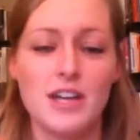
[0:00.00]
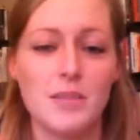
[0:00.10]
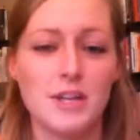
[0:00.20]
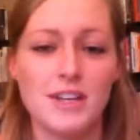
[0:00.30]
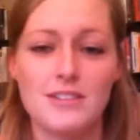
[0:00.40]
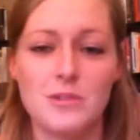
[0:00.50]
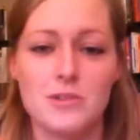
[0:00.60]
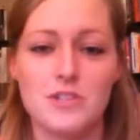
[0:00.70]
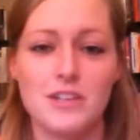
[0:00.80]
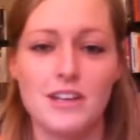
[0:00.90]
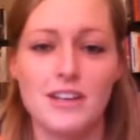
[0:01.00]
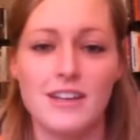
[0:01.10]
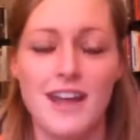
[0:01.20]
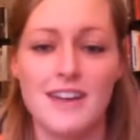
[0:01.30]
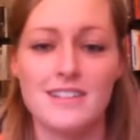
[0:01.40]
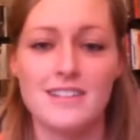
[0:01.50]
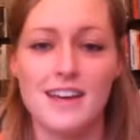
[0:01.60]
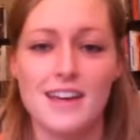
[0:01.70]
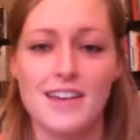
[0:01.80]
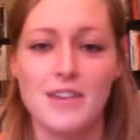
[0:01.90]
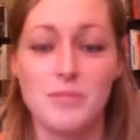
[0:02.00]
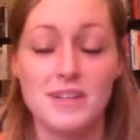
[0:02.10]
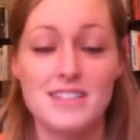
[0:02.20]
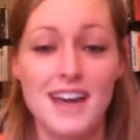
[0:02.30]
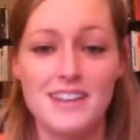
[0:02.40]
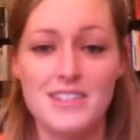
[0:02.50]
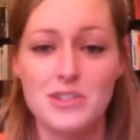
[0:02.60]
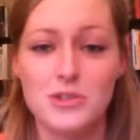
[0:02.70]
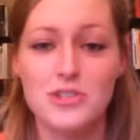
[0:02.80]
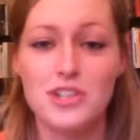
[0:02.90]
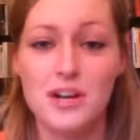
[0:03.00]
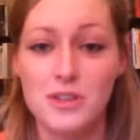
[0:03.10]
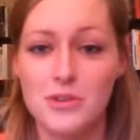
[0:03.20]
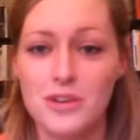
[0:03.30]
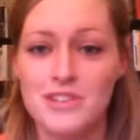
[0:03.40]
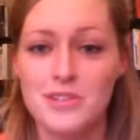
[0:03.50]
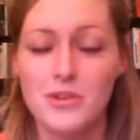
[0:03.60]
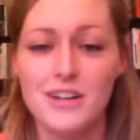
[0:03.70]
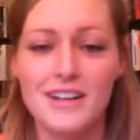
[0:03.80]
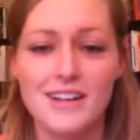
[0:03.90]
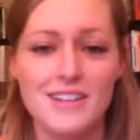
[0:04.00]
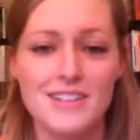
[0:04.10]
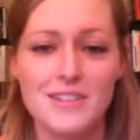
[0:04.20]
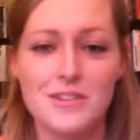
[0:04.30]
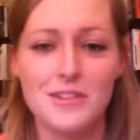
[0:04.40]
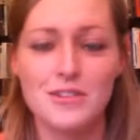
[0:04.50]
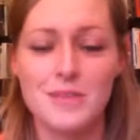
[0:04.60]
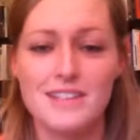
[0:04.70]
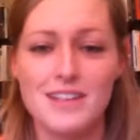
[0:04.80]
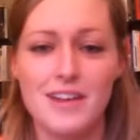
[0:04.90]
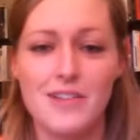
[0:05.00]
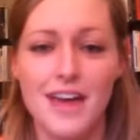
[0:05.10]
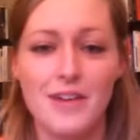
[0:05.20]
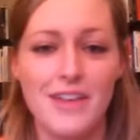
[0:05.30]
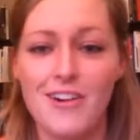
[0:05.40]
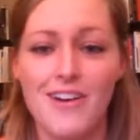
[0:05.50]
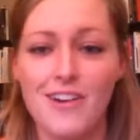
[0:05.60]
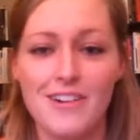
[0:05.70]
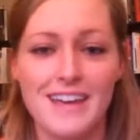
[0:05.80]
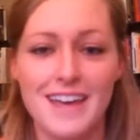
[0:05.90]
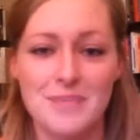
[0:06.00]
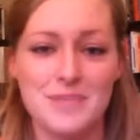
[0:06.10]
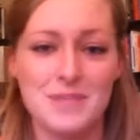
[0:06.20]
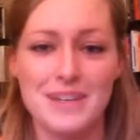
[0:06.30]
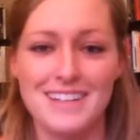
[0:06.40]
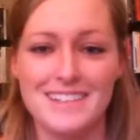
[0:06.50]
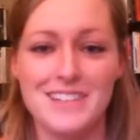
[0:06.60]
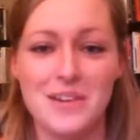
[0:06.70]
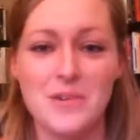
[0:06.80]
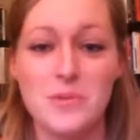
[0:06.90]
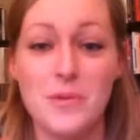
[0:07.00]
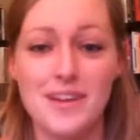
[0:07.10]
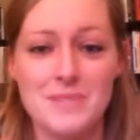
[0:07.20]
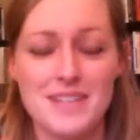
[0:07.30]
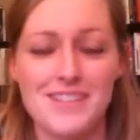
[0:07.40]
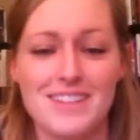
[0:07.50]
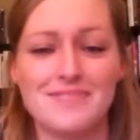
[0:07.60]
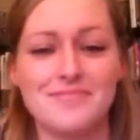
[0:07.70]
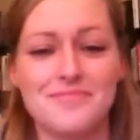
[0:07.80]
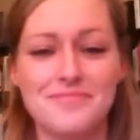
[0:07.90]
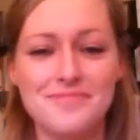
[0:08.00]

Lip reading: championing social good, and I'm excited to share with you his story and also learn for myself how that all came to be. So welcome, Devin.